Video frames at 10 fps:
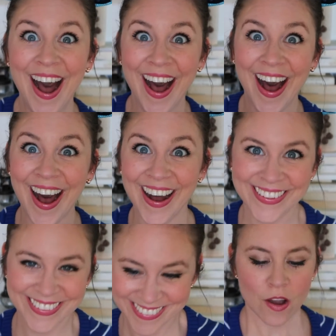
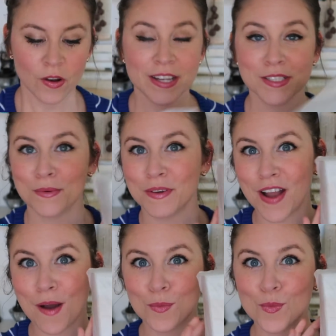Oh. Okay, so we've
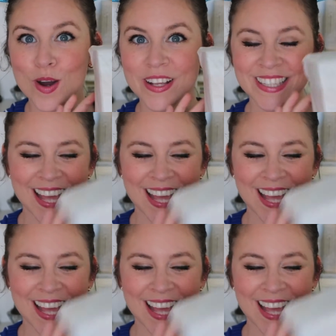got one